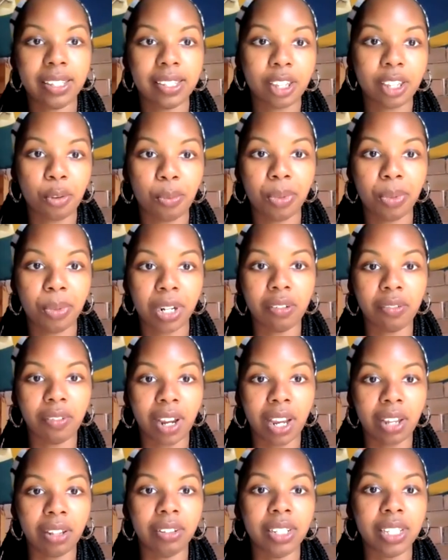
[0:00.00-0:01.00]
it somewhere
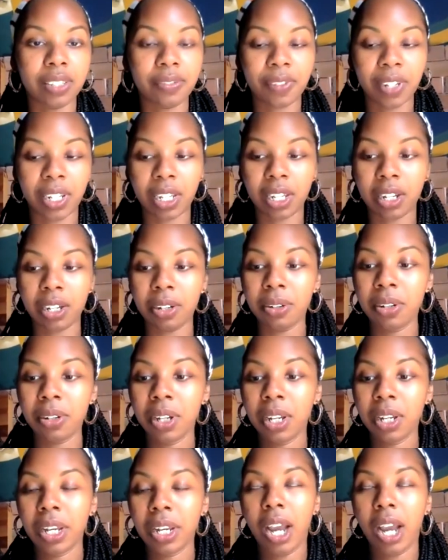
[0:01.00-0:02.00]
around this video.
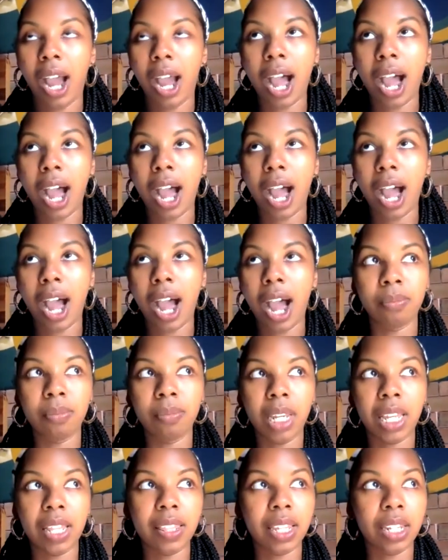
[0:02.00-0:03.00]

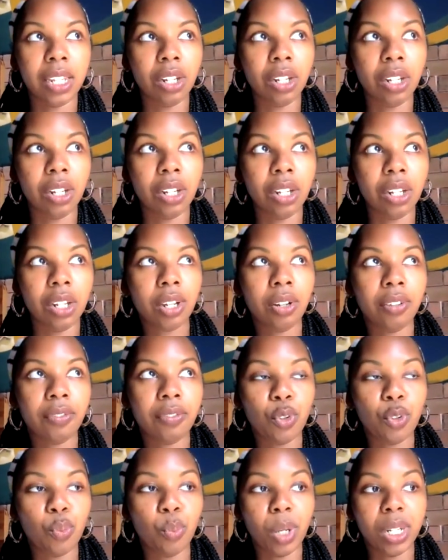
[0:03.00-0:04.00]
And then also,
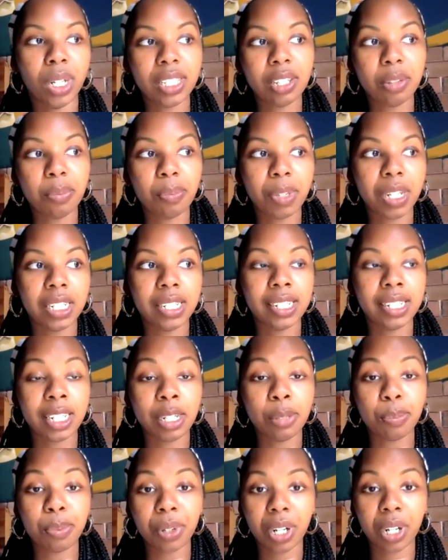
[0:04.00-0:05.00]
if you want to be
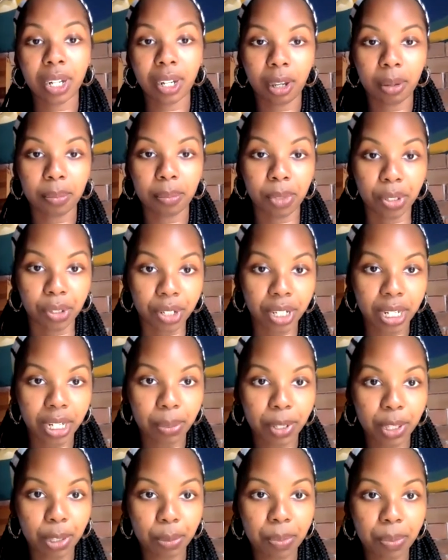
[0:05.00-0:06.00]
deeper in community
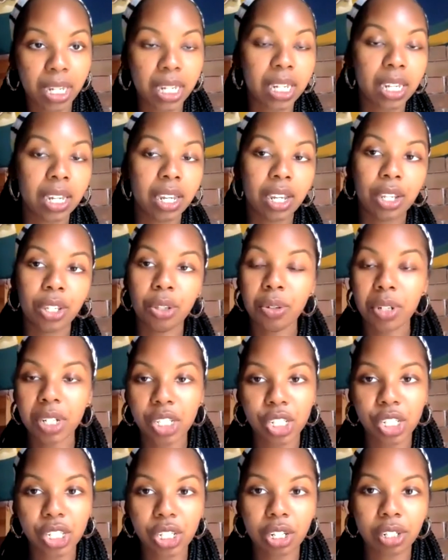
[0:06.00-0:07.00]
with me, you can
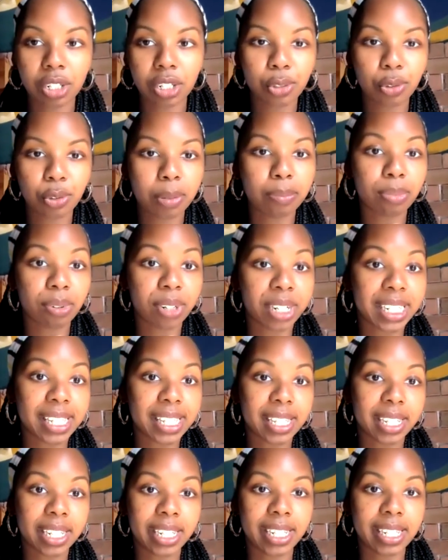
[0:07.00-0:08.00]
just go to
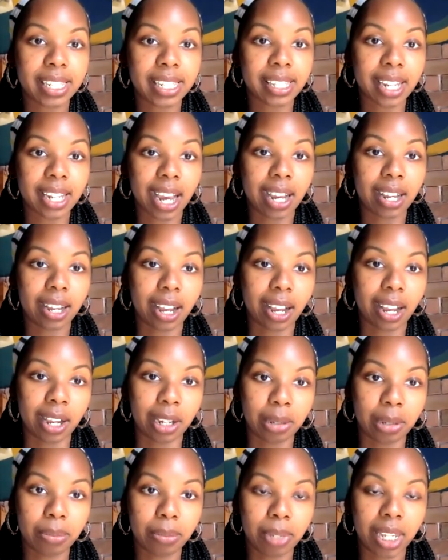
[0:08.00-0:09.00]

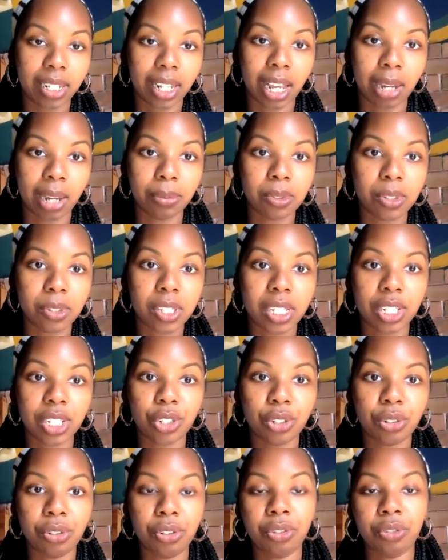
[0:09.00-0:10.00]
embraceease.com and that will send
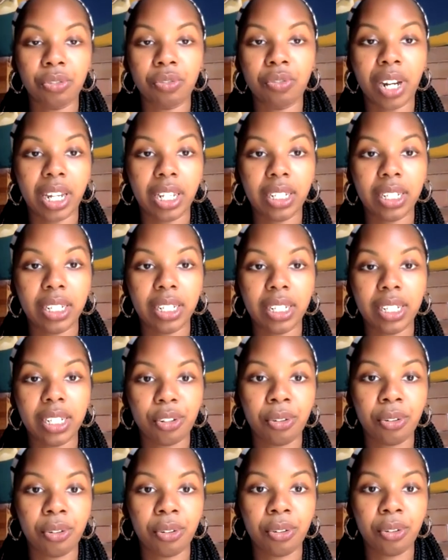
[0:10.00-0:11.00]
you directly
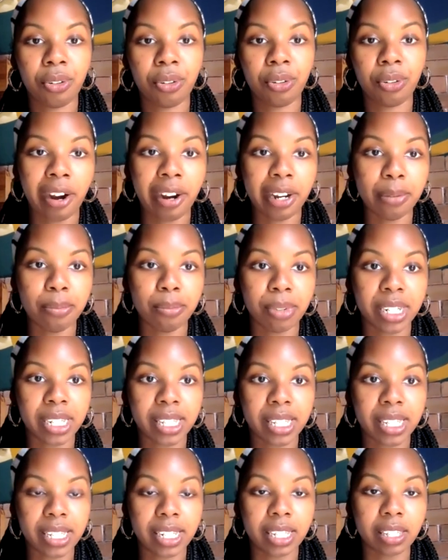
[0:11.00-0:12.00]
to our
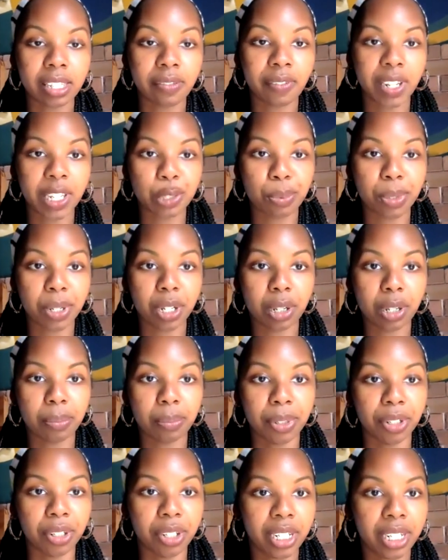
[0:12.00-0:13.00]
Embrace Ease Facebook
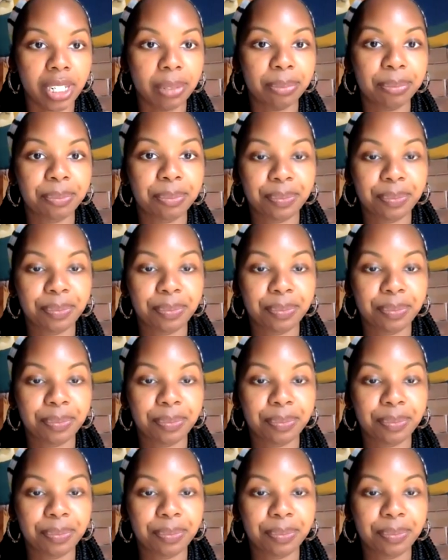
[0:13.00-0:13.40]
community.